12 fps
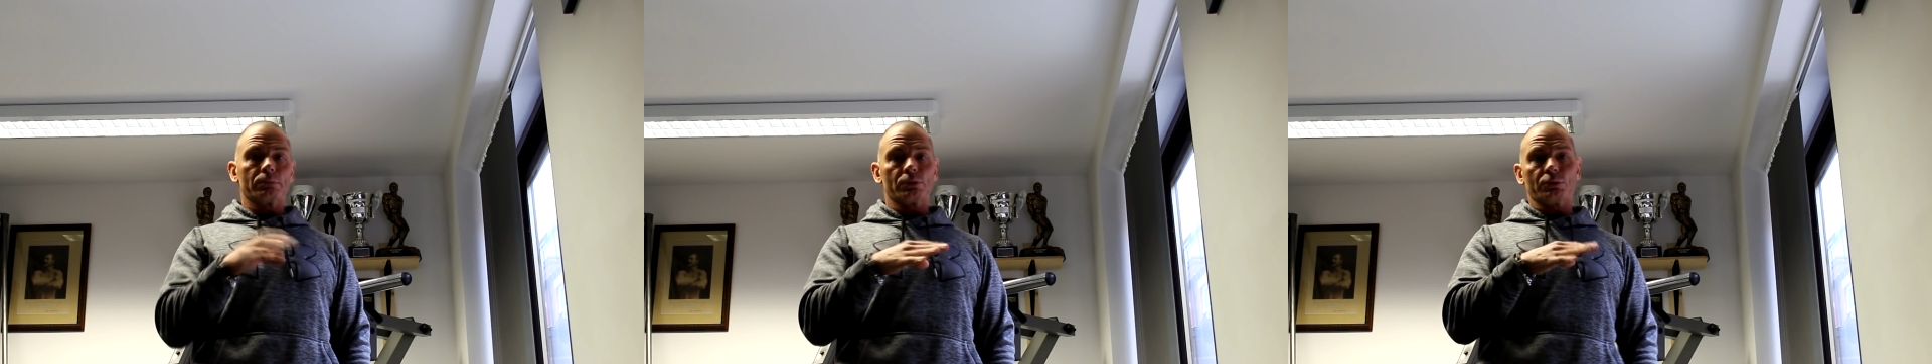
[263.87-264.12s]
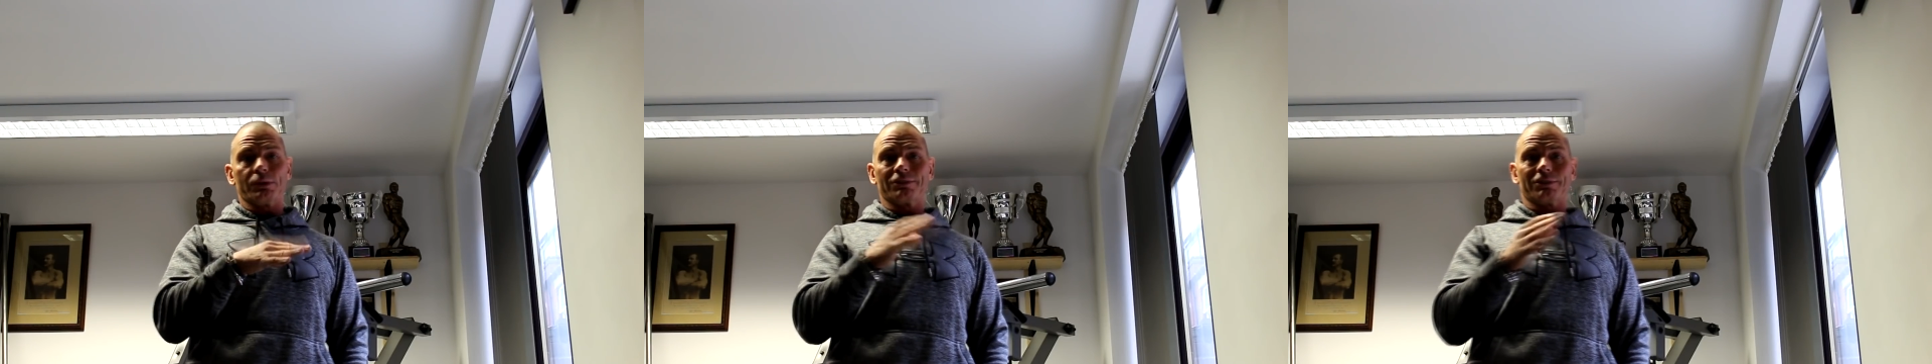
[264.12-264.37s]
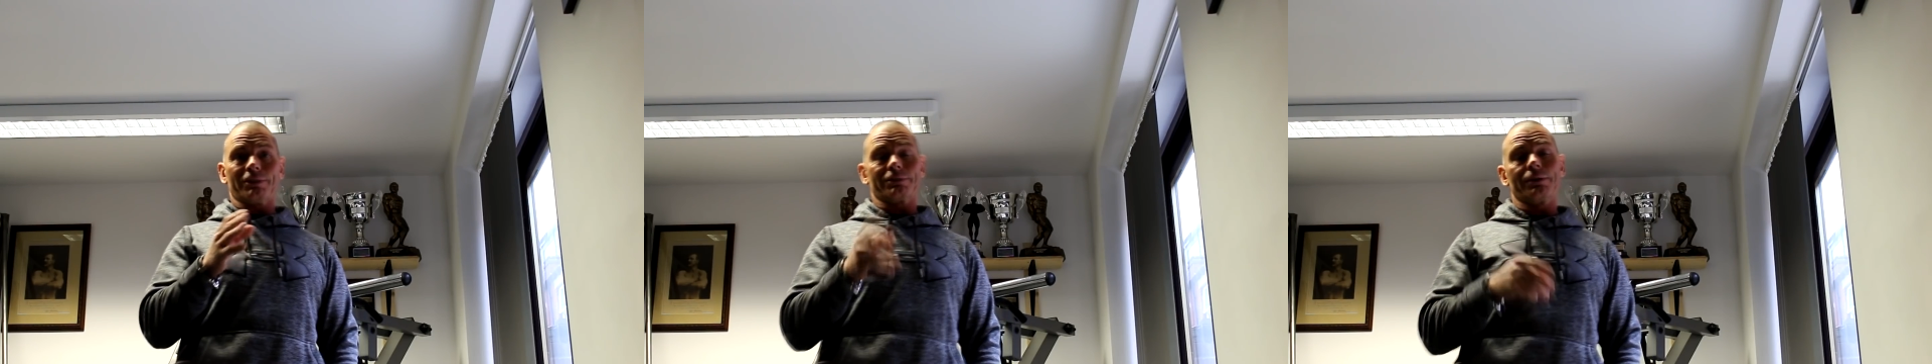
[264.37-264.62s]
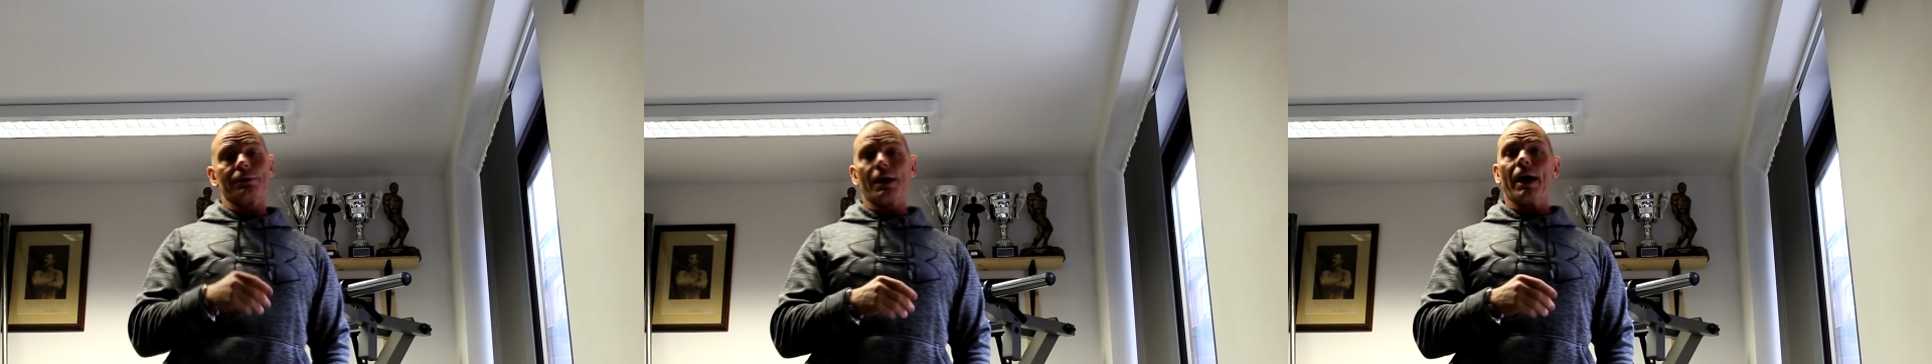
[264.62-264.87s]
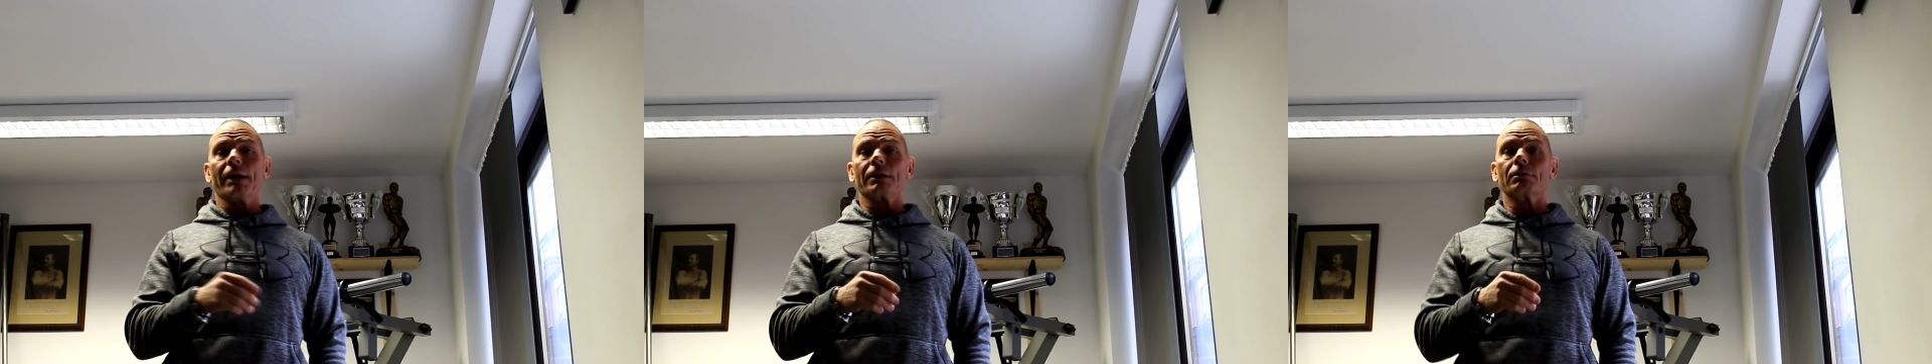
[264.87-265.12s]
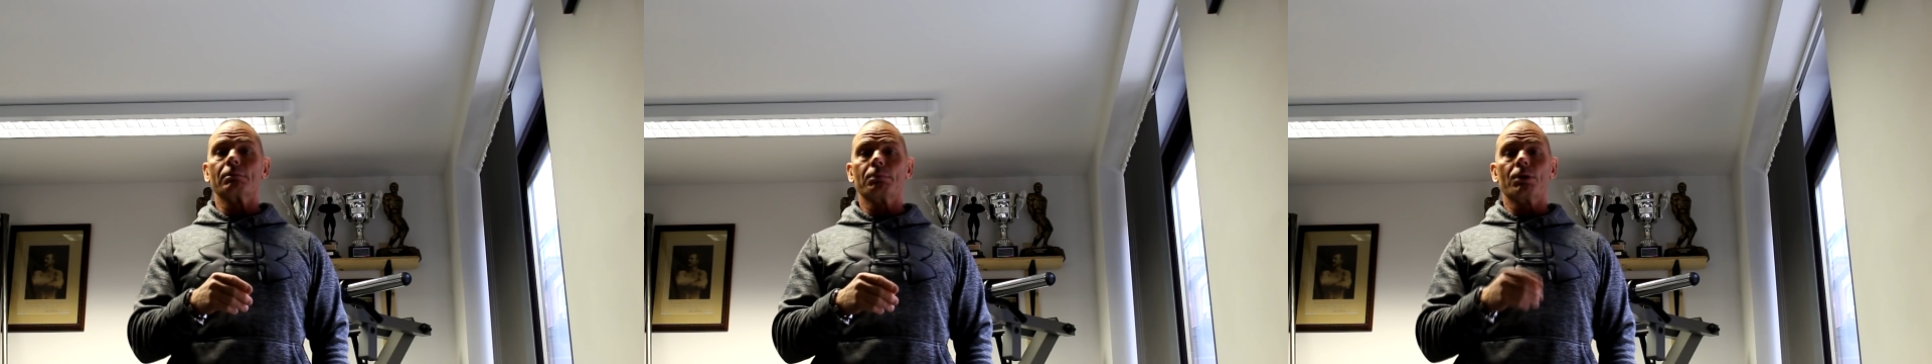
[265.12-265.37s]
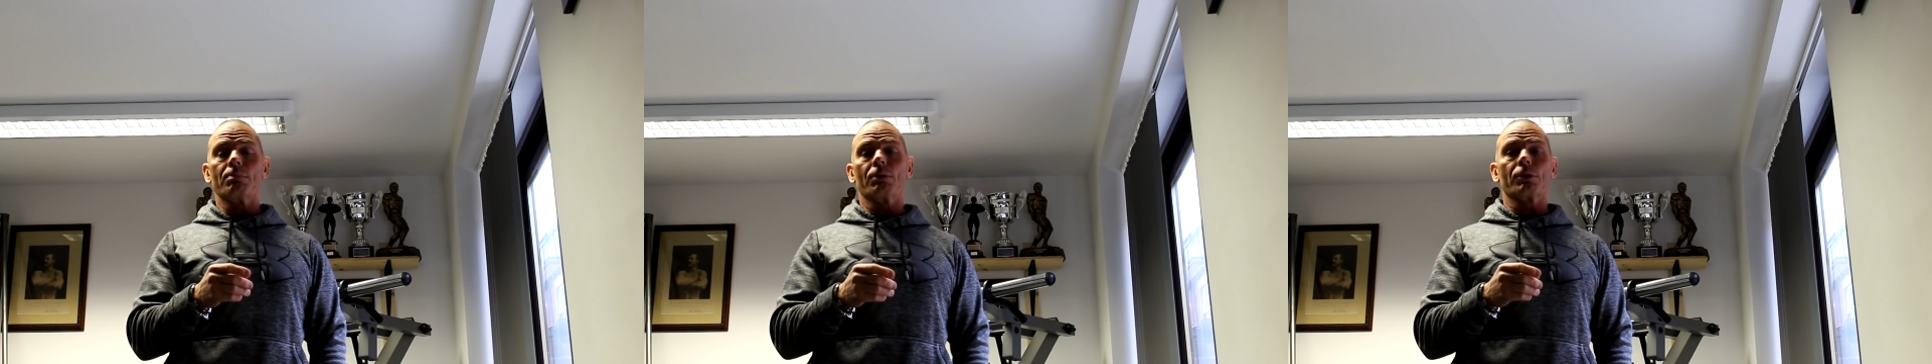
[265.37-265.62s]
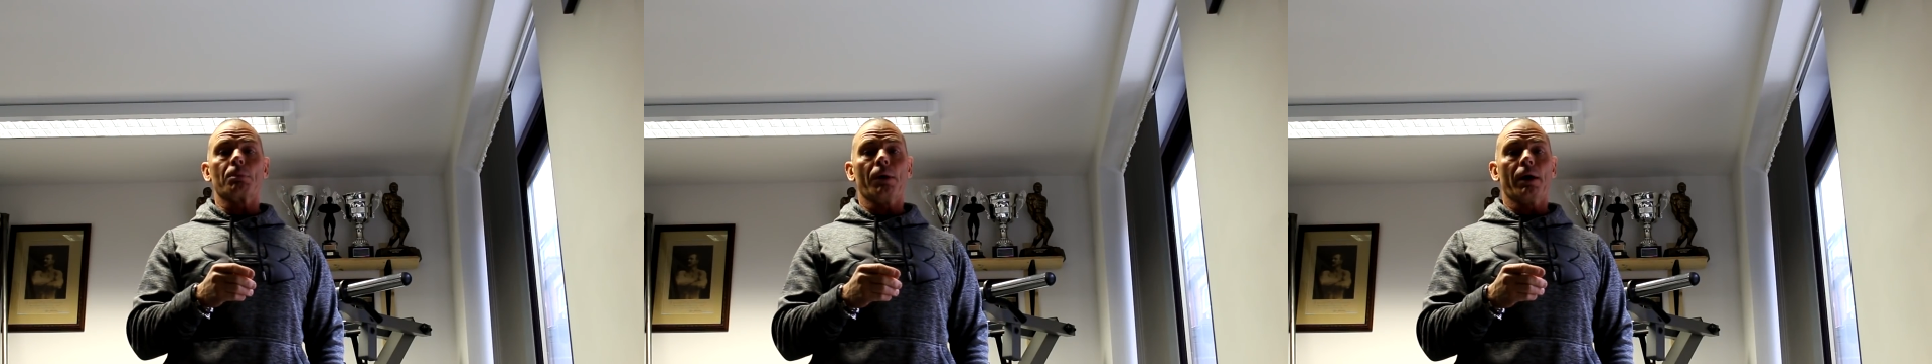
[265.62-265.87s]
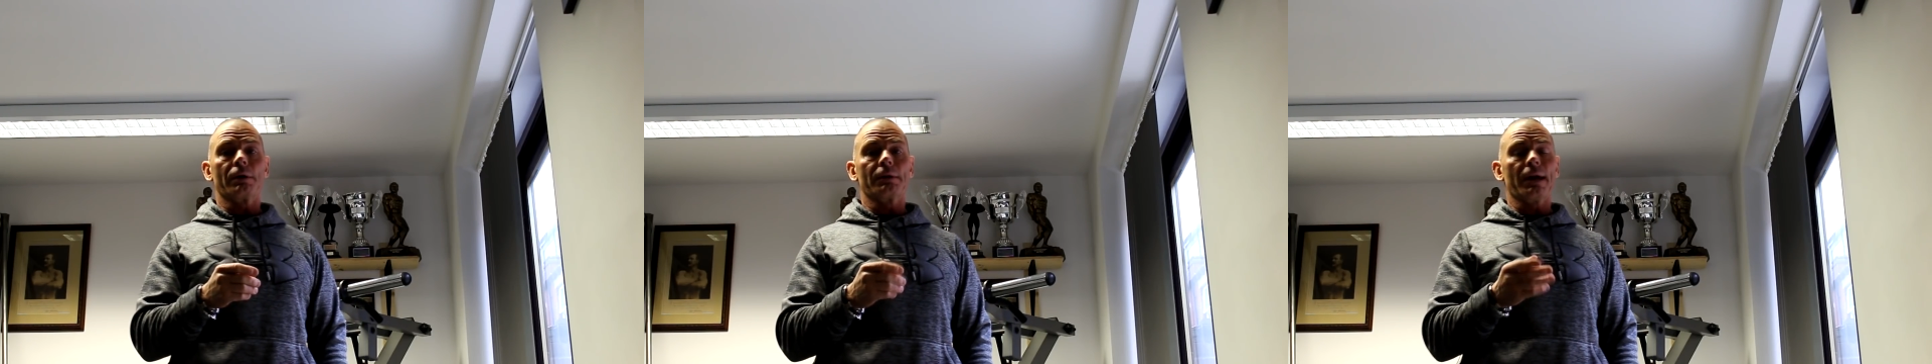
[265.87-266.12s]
between 6 and 9 per body part.